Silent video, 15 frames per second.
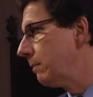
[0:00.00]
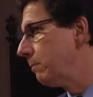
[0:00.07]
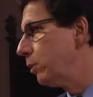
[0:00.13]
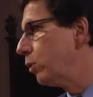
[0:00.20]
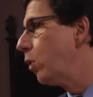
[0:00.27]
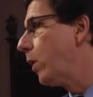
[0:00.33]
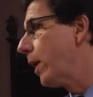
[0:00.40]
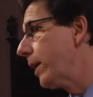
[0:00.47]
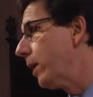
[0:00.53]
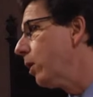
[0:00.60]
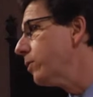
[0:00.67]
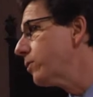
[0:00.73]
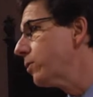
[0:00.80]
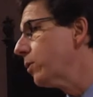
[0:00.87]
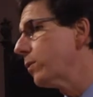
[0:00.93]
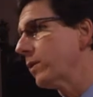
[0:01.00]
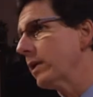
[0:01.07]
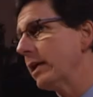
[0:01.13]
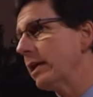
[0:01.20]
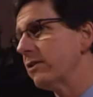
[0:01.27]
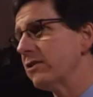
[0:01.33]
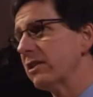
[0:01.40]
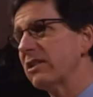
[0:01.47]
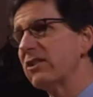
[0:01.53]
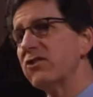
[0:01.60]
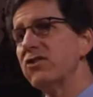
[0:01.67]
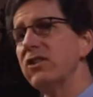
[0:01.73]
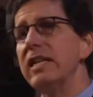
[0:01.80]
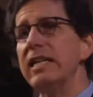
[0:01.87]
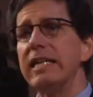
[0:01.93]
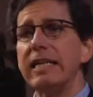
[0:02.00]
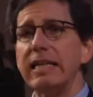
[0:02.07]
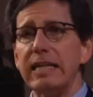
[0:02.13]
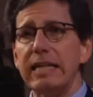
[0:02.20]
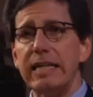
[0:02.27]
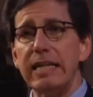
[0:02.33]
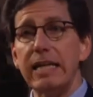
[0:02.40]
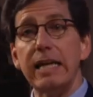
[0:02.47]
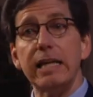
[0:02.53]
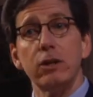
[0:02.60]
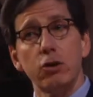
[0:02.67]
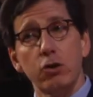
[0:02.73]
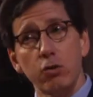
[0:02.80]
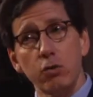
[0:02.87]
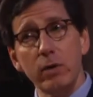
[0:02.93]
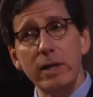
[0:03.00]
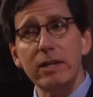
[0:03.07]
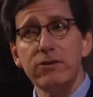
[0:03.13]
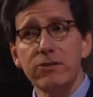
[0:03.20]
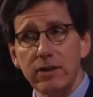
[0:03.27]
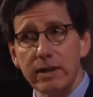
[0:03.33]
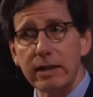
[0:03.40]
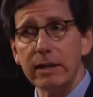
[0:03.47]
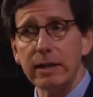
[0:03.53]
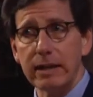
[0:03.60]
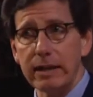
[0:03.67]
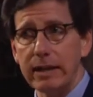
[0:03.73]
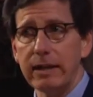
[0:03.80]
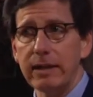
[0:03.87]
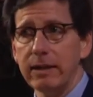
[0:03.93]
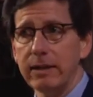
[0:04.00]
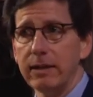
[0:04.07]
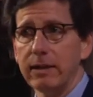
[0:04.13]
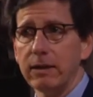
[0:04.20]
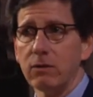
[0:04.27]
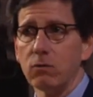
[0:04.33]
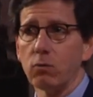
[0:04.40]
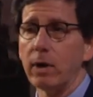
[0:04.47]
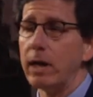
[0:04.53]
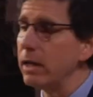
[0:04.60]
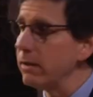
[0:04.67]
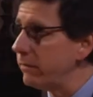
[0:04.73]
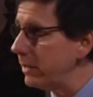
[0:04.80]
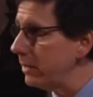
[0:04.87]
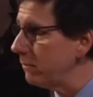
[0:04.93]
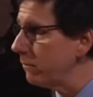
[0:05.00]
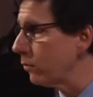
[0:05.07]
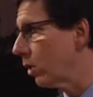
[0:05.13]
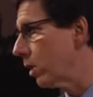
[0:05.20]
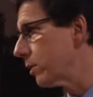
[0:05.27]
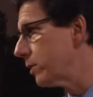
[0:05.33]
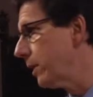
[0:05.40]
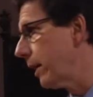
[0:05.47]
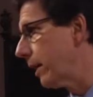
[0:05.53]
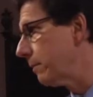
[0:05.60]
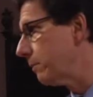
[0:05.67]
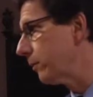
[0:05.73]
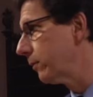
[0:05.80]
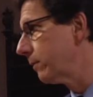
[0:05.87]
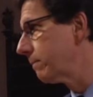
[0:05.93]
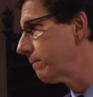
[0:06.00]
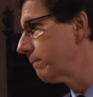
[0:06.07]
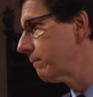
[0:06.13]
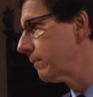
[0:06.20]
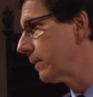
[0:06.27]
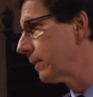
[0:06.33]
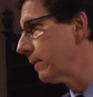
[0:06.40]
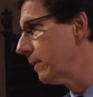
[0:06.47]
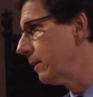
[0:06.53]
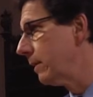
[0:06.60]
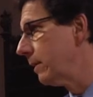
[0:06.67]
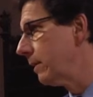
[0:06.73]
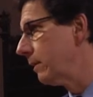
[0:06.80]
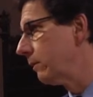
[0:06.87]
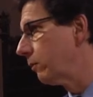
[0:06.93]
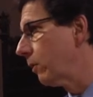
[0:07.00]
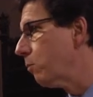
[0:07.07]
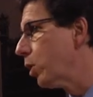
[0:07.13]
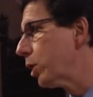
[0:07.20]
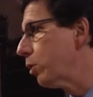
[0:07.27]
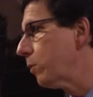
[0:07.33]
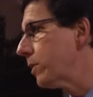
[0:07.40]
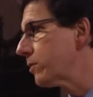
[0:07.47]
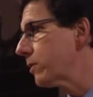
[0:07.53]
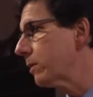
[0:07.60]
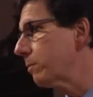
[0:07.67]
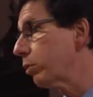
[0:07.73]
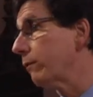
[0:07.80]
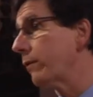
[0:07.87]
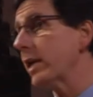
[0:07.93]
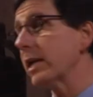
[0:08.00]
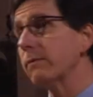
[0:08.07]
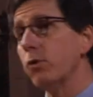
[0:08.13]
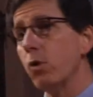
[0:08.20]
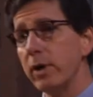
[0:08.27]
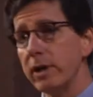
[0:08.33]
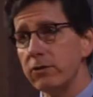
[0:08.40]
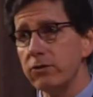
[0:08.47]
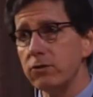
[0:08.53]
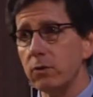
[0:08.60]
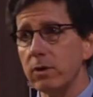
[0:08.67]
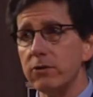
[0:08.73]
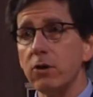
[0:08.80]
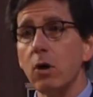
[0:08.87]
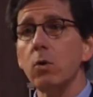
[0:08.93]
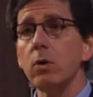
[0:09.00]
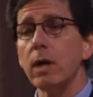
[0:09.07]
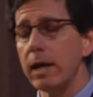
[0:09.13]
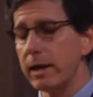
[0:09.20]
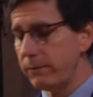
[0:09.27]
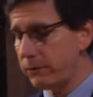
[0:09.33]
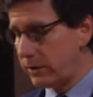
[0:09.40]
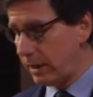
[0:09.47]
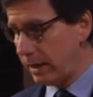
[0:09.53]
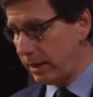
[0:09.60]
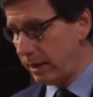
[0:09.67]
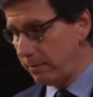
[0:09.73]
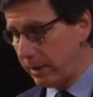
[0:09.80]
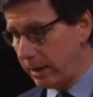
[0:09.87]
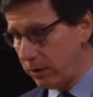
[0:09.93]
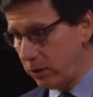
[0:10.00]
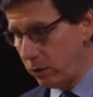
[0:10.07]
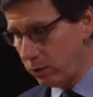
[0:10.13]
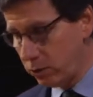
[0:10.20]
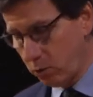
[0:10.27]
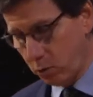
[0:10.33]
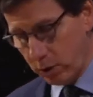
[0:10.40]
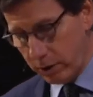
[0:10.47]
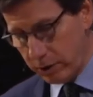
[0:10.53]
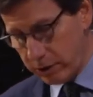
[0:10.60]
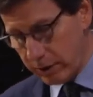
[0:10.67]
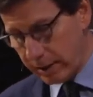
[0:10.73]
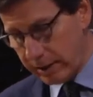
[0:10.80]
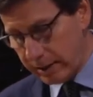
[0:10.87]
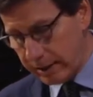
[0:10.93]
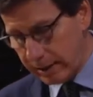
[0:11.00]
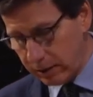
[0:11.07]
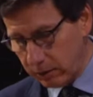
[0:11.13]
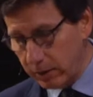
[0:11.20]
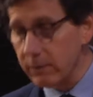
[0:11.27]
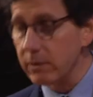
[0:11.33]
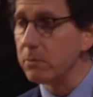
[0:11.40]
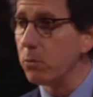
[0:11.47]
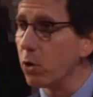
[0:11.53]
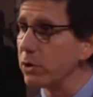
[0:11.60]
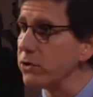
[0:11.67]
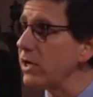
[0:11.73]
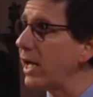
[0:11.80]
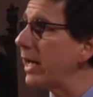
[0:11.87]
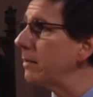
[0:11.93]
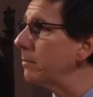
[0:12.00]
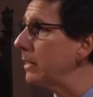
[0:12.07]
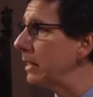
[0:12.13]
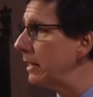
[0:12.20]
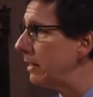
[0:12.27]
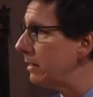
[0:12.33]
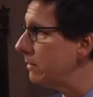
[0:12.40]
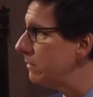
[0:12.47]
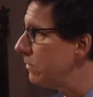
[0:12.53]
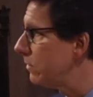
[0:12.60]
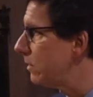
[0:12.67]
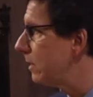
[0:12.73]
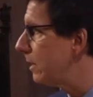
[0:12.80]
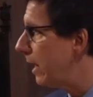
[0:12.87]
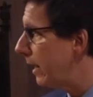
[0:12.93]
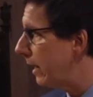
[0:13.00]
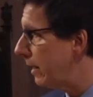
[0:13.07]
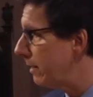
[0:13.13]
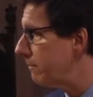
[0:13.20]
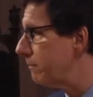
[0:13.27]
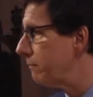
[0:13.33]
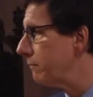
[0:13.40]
but who I also think is exceedingly, increasingly relevant for our times. Someone who was a prophetic voice during his own lifetime and whose words, I think, are even more timely today.